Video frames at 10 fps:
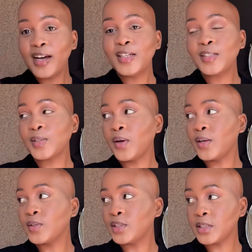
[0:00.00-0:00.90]
So
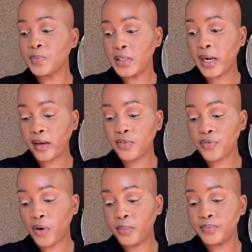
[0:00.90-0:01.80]
it'll just be like
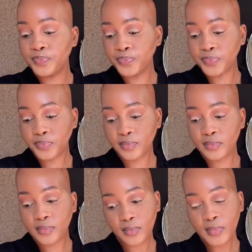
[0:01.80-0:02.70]
from
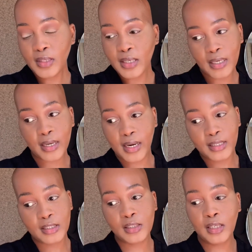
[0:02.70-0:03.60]

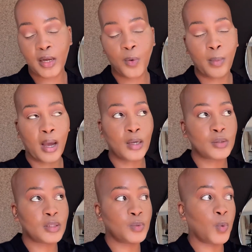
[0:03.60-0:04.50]
garage. I know my
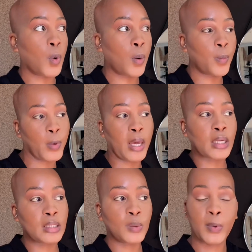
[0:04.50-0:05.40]
house is warm, where I
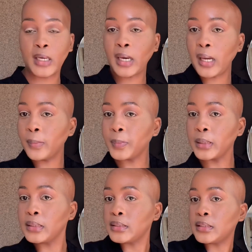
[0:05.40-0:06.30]
can wake up
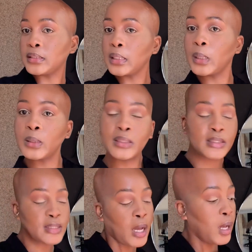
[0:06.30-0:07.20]
and, you know,
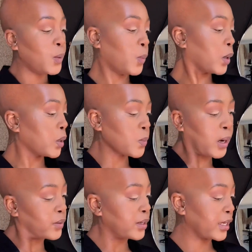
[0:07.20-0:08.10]
walk
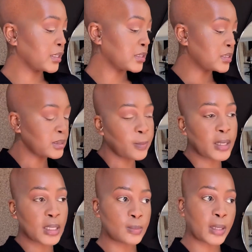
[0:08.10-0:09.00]
around like it's summer
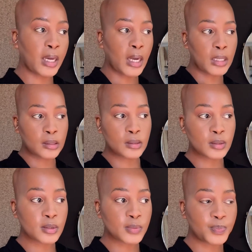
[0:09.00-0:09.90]
in my house,